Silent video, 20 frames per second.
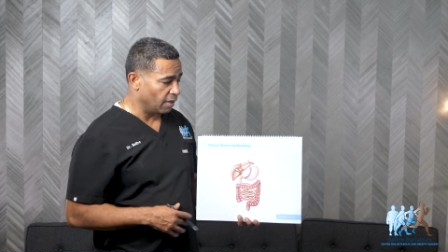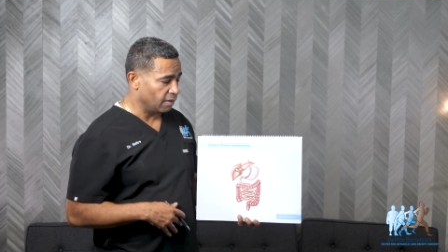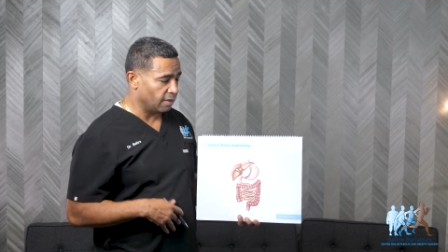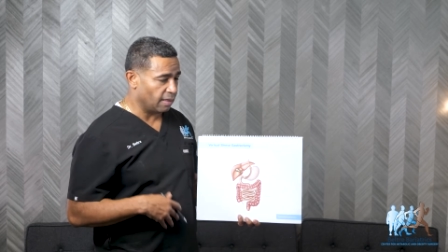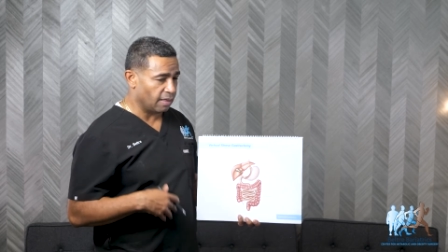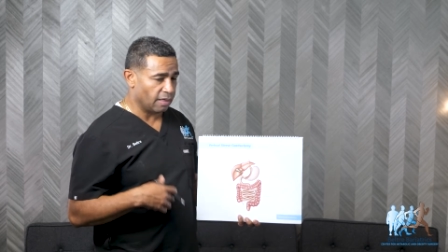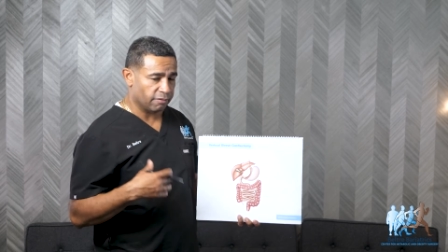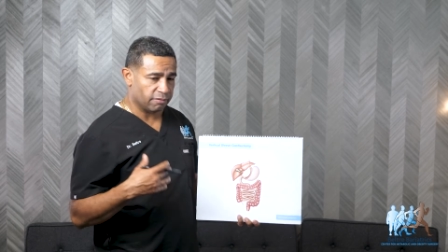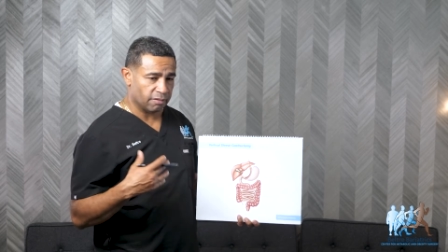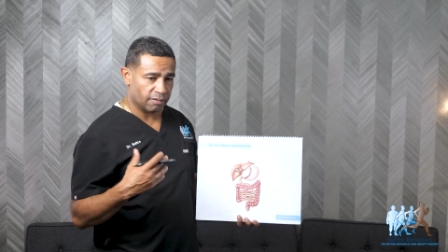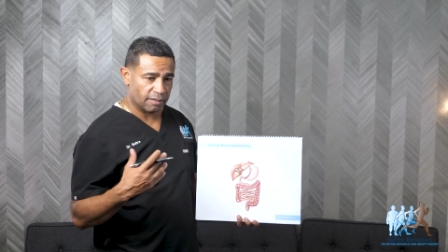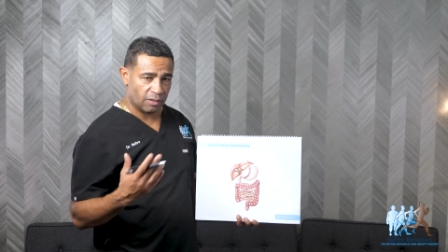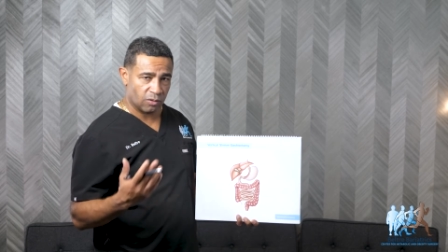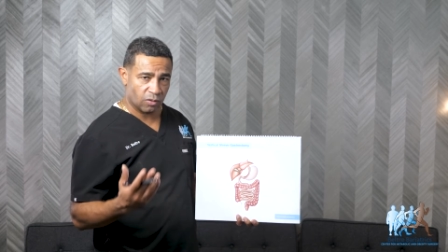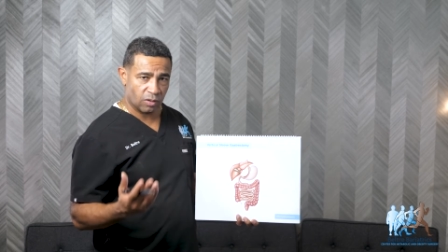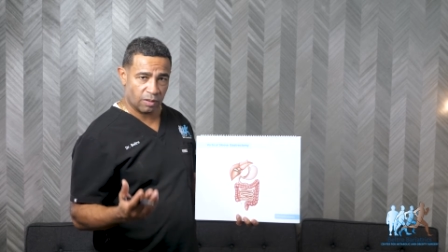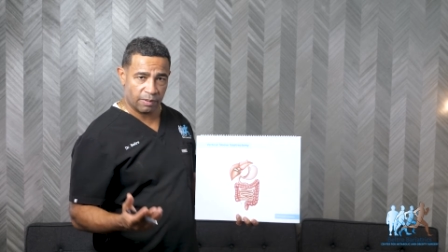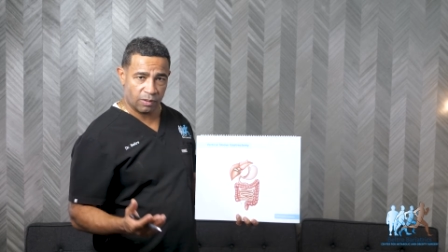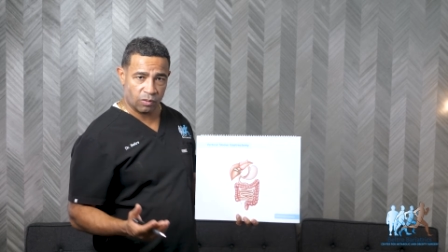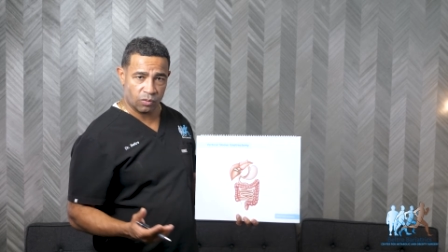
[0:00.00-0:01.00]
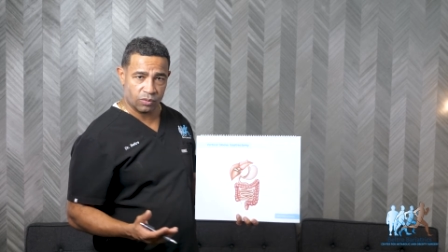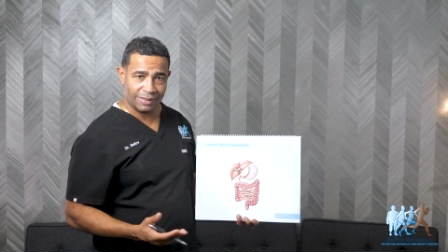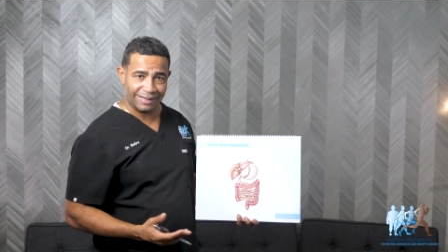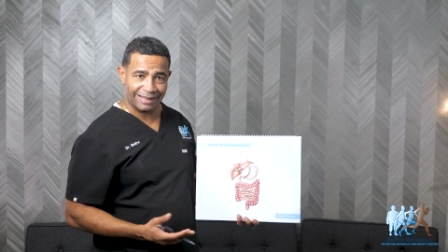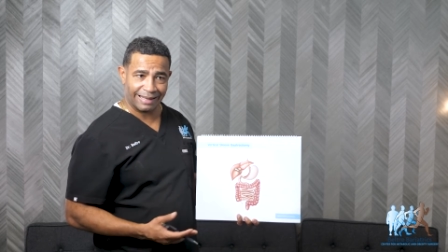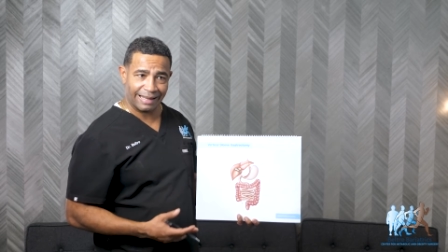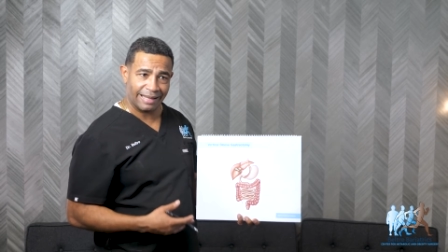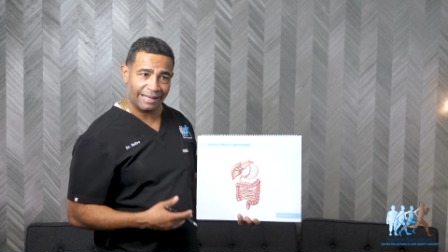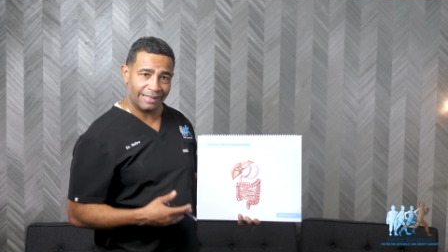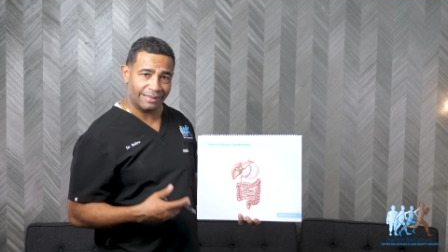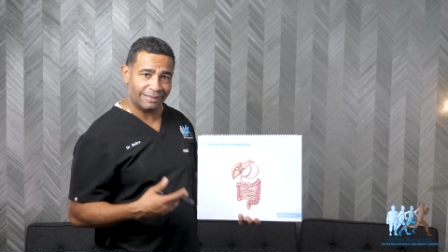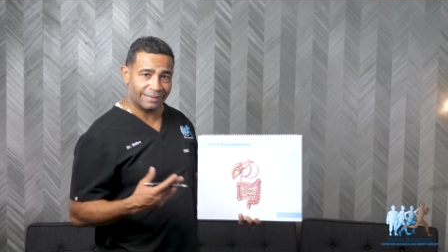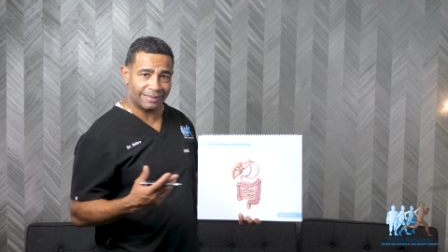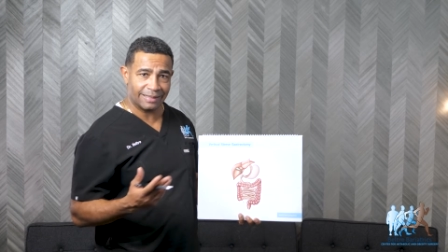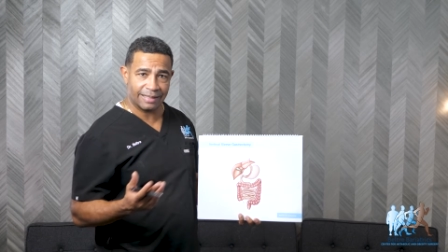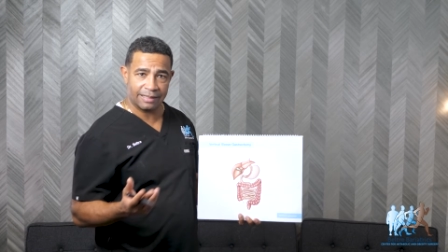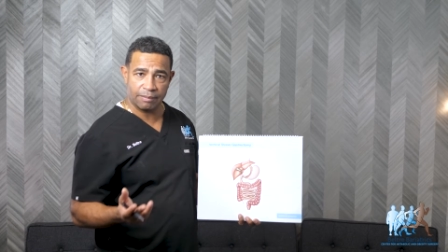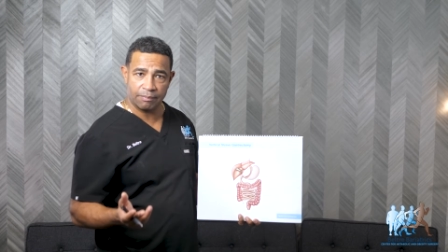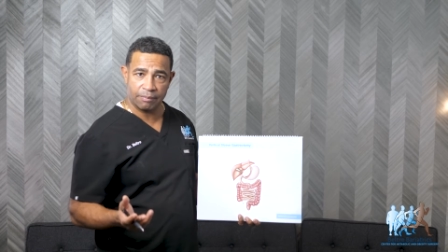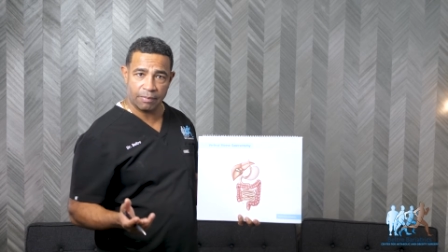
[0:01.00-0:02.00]
Then after that, you're going to be losing 8,
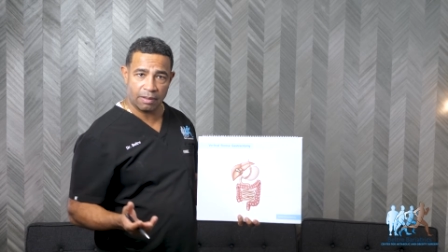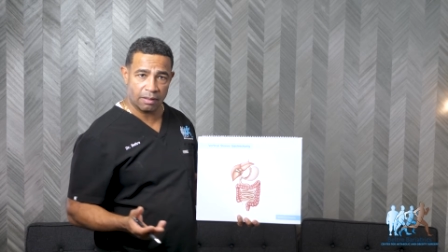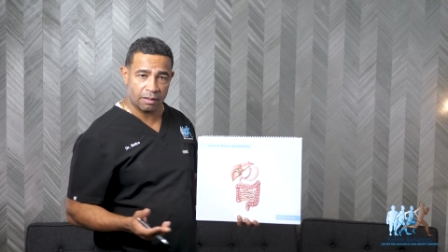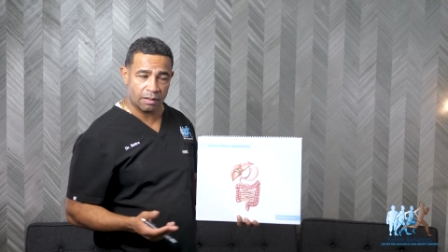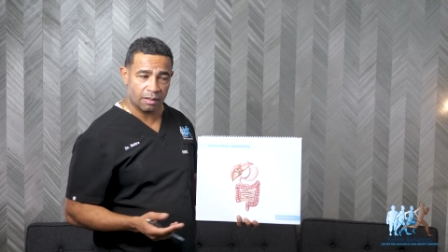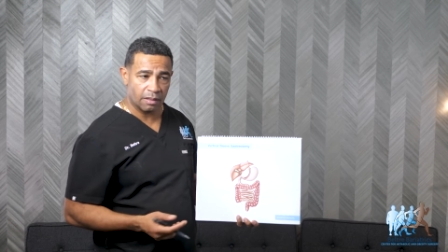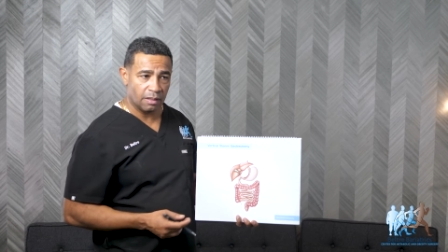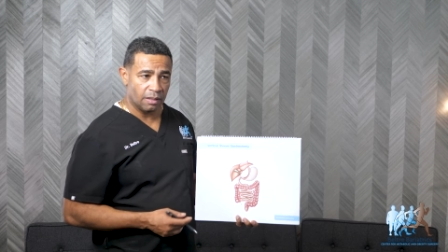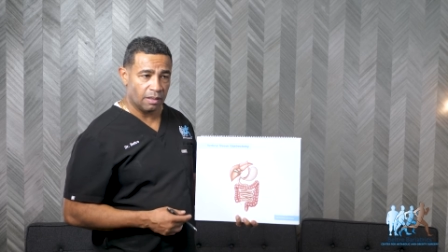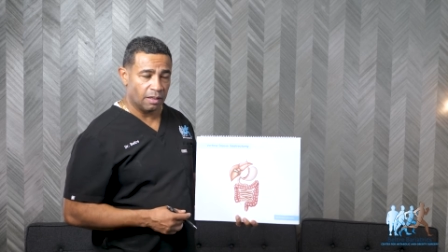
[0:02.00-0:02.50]
10 a month